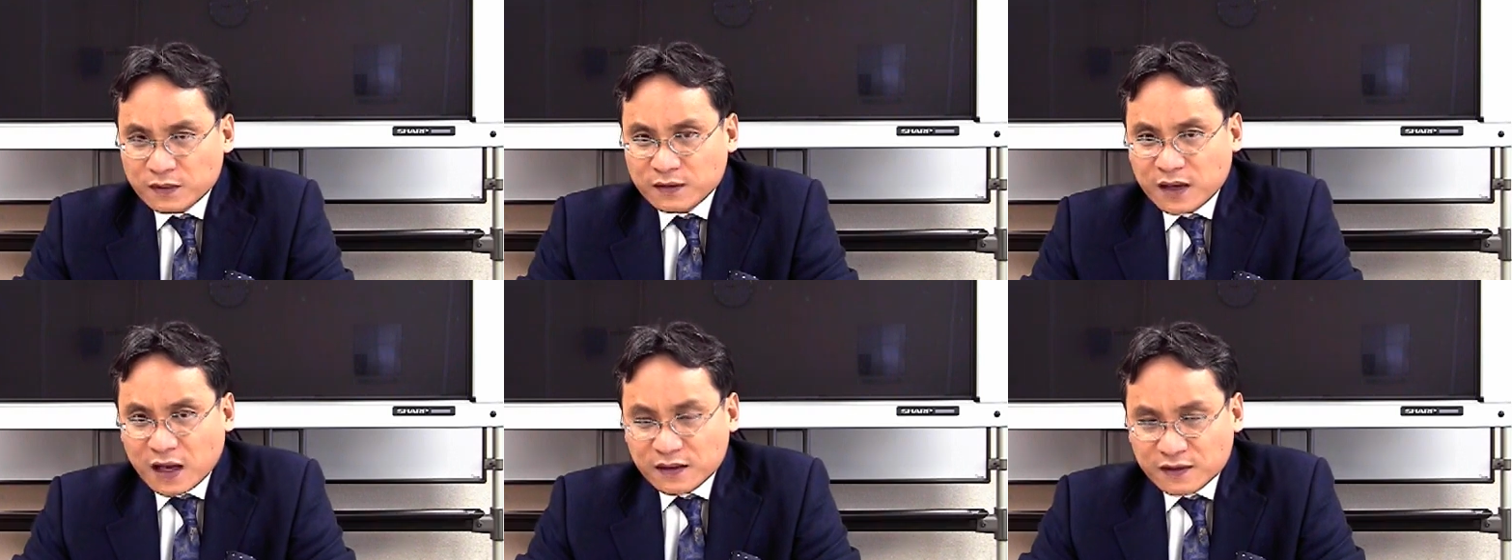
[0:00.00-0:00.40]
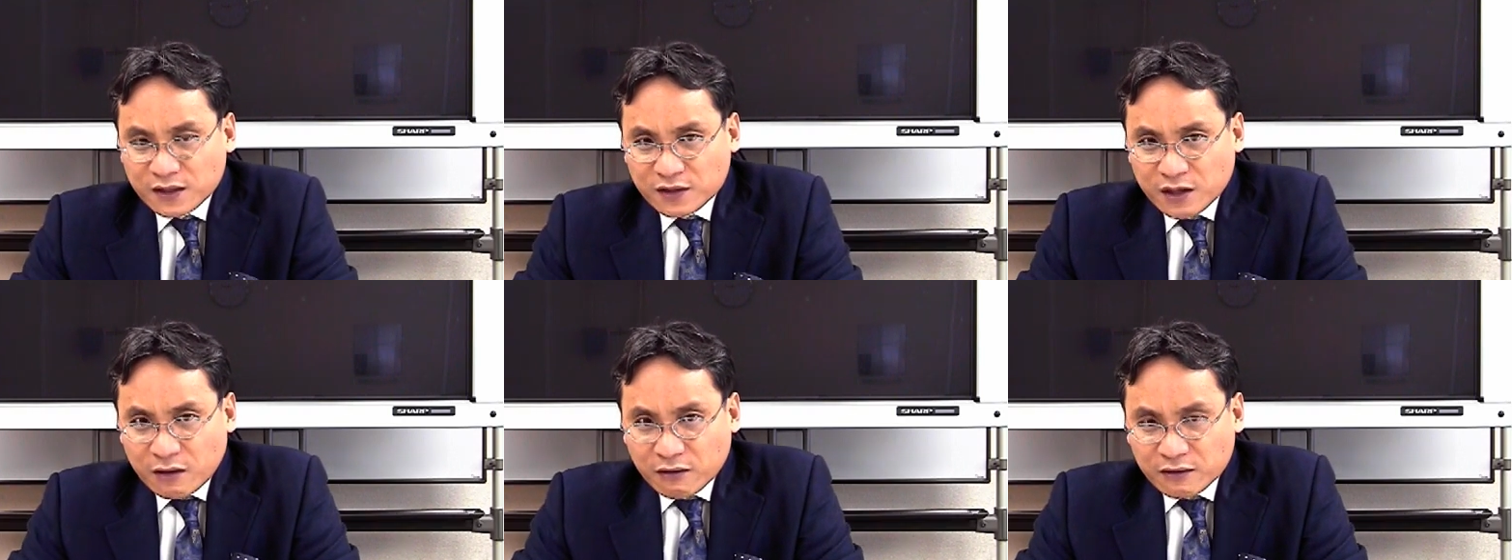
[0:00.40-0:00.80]
does
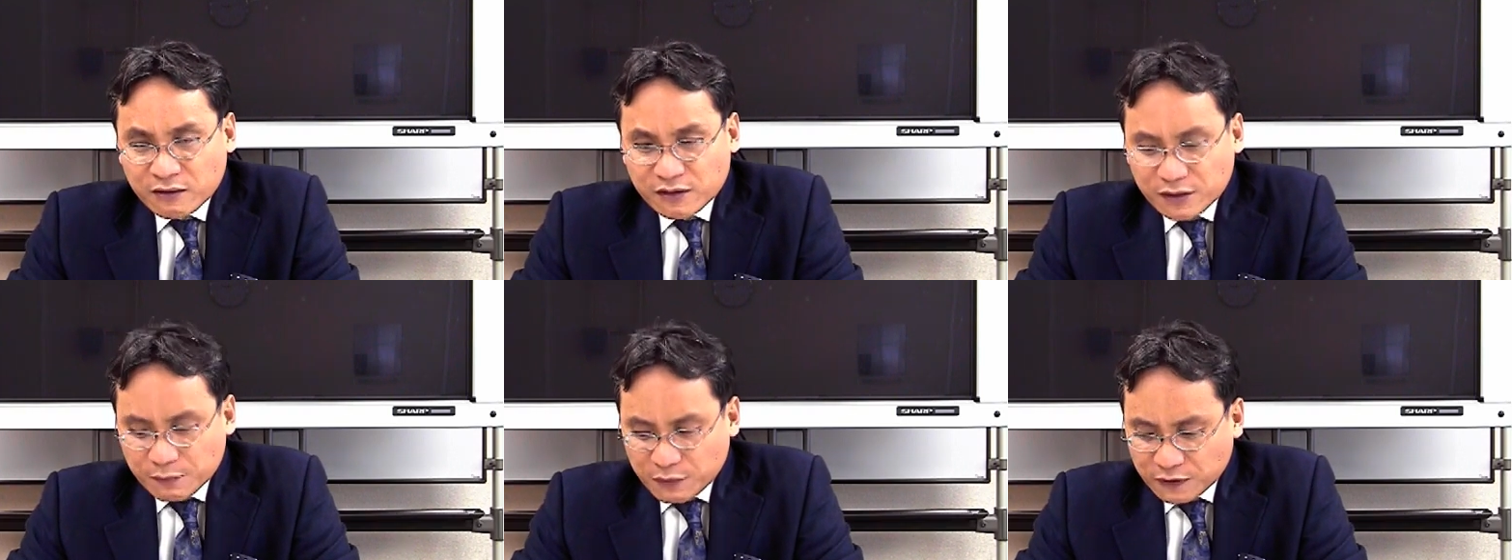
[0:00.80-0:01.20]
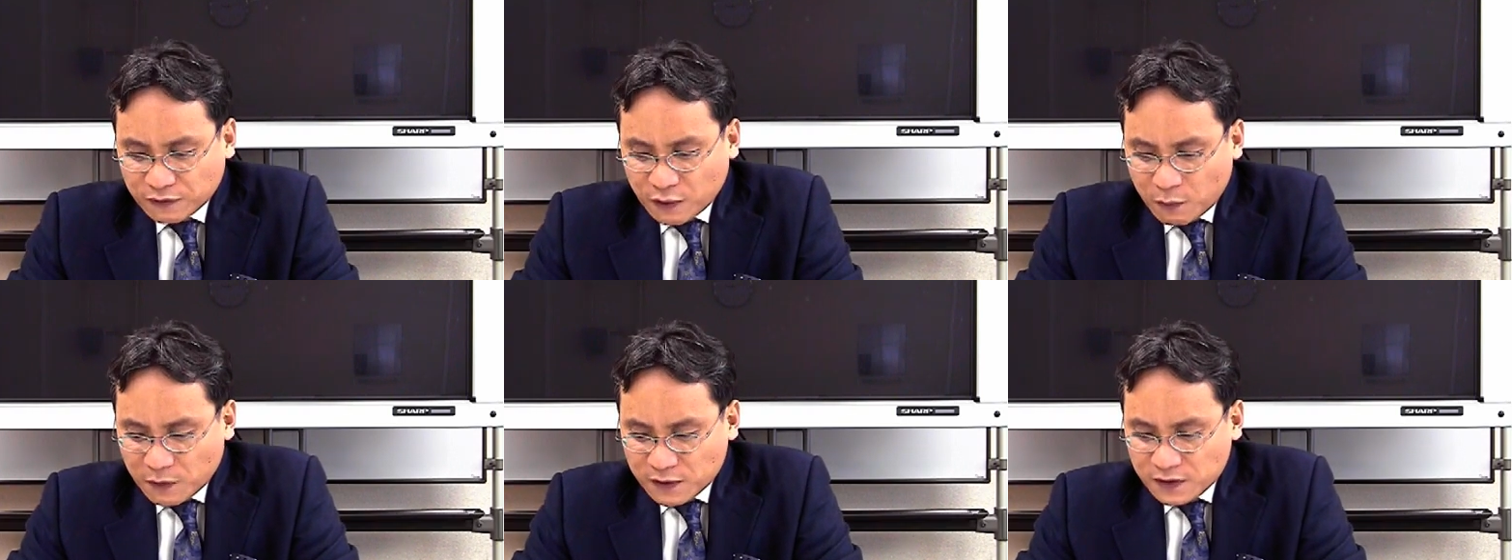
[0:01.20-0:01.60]
this characteristic
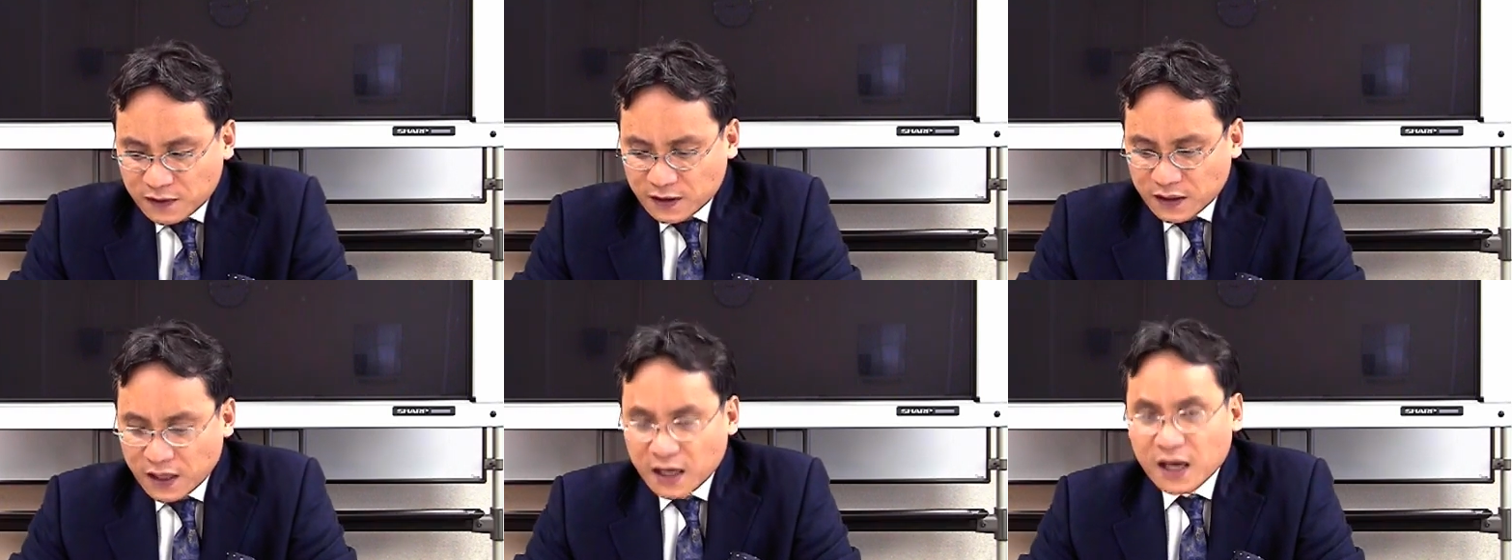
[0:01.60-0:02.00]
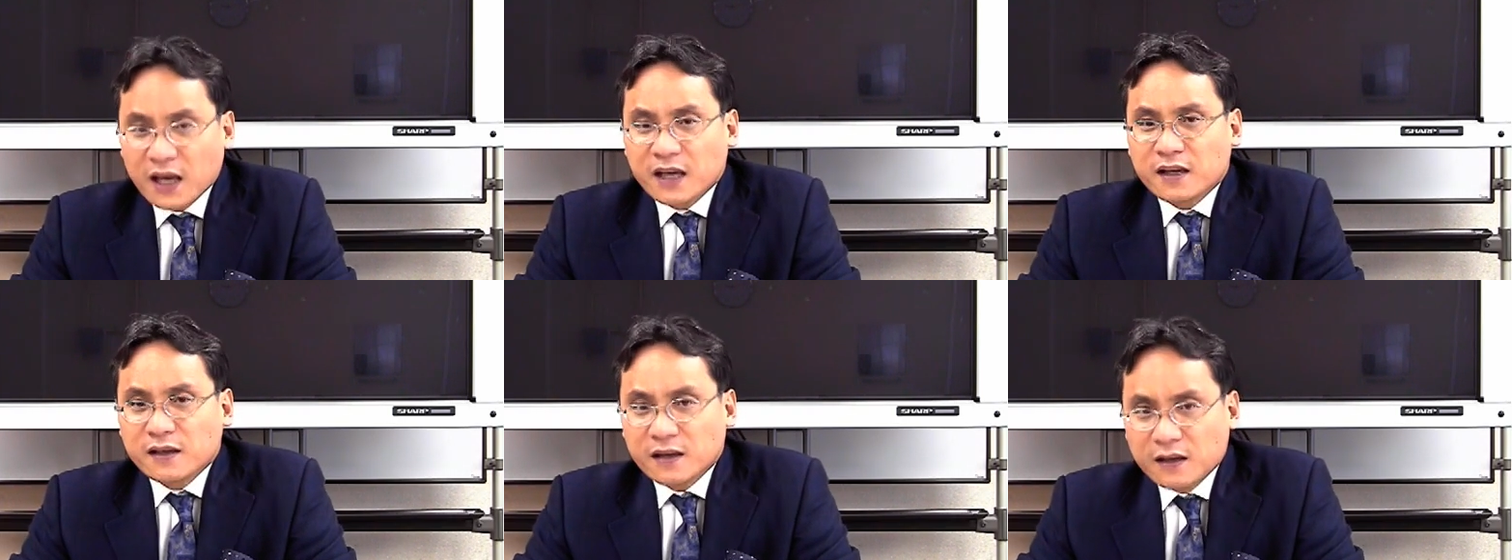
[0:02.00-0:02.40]
performance
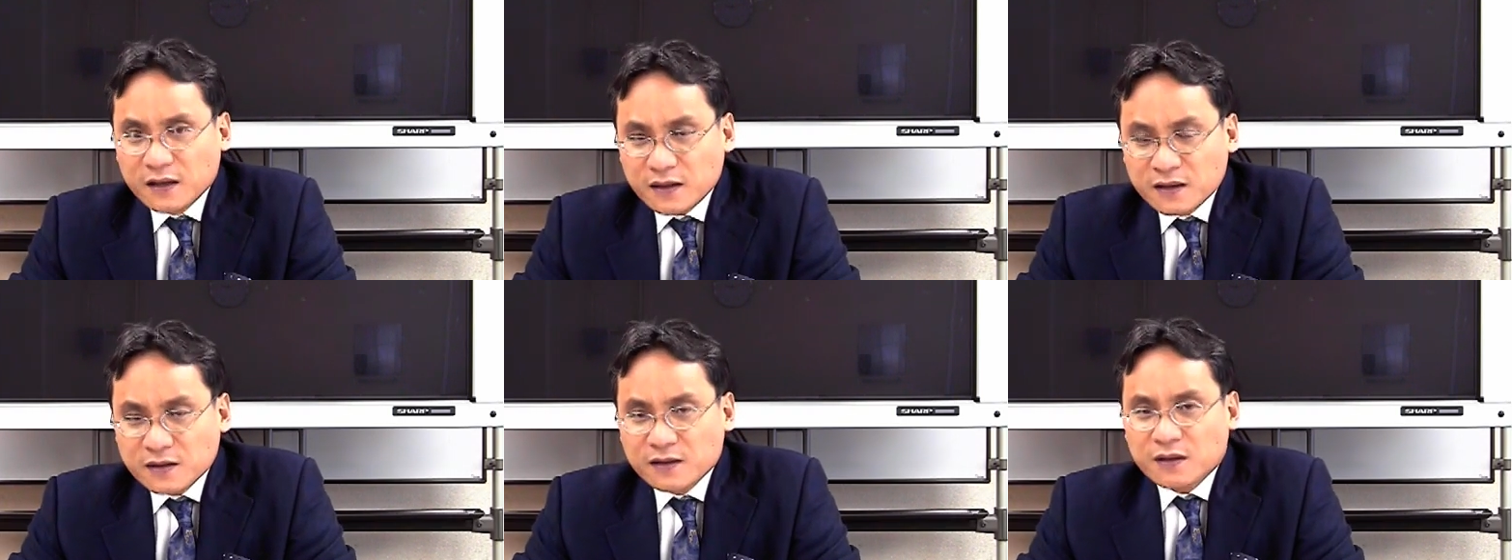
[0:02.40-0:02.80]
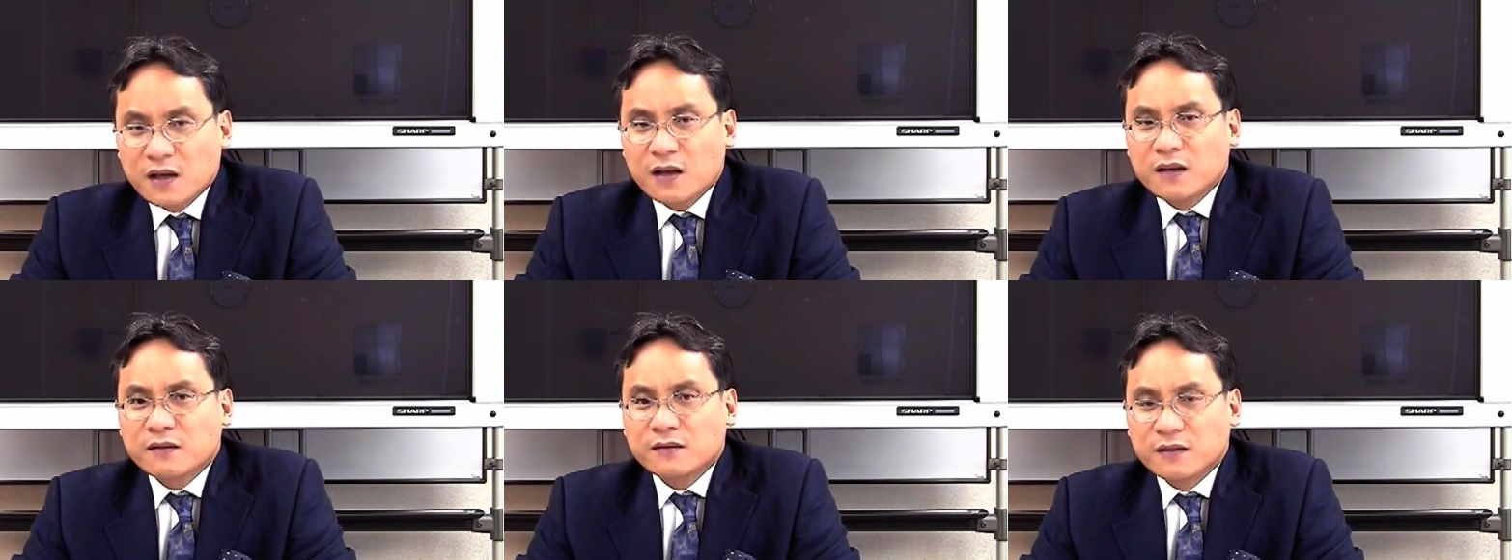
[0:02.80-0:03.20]
is
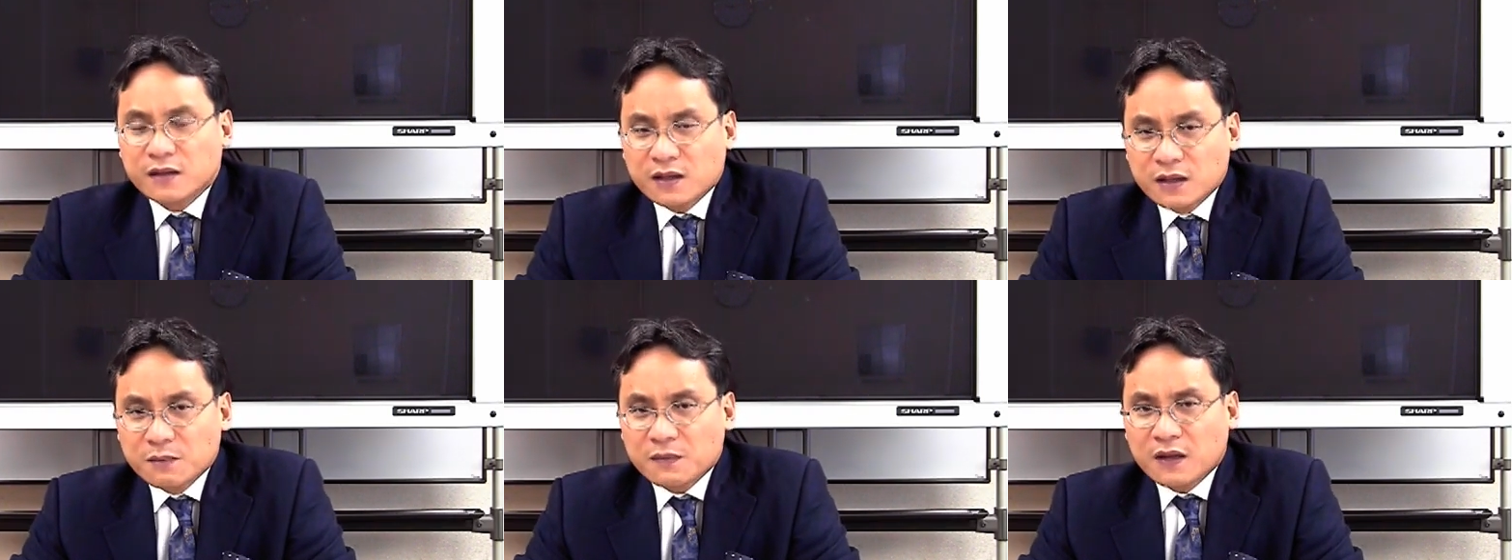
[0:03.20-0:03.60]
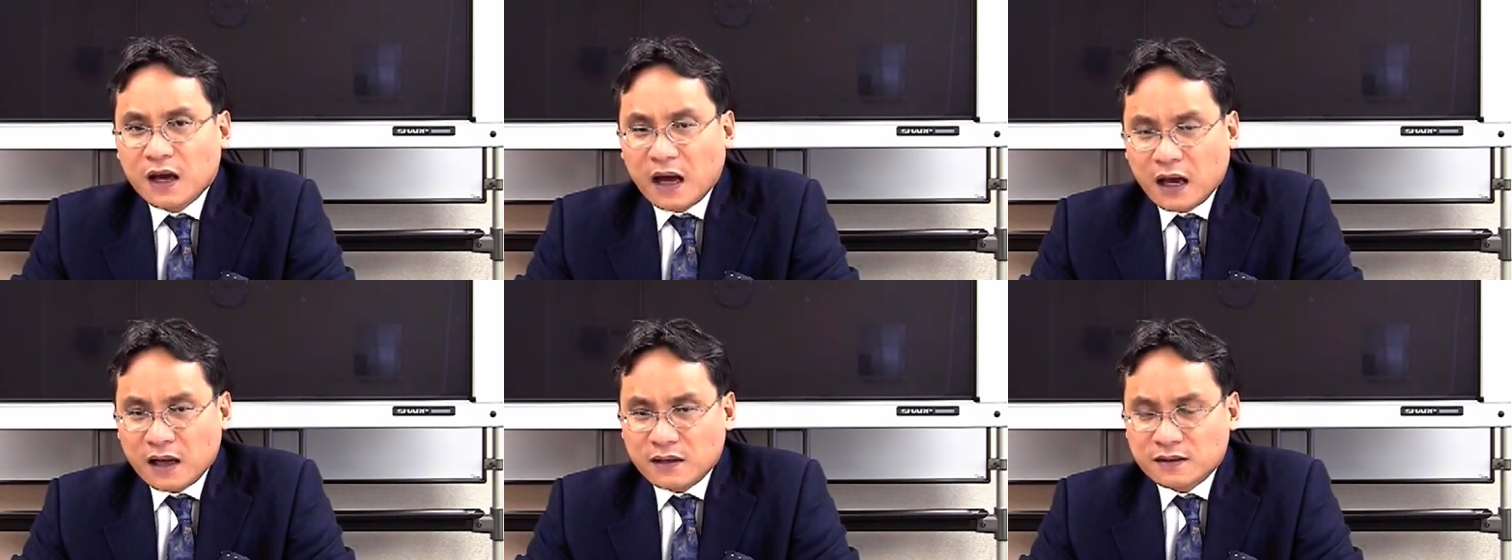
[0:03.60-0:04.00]
deemed
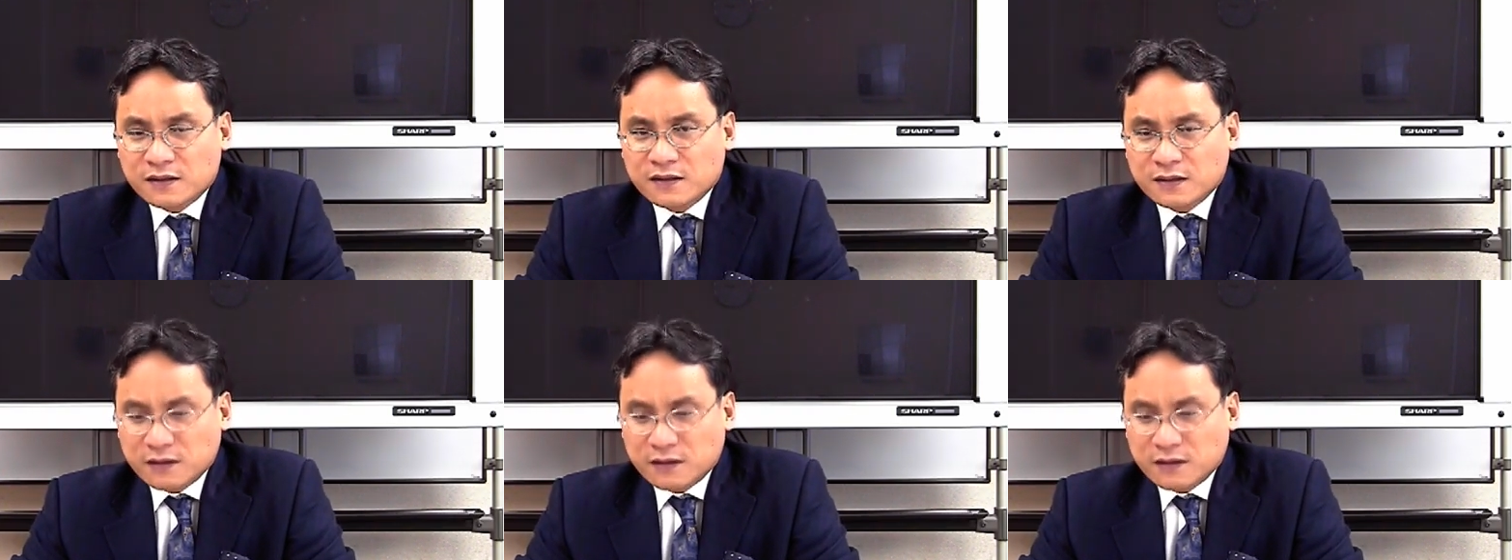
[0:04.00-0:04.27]
as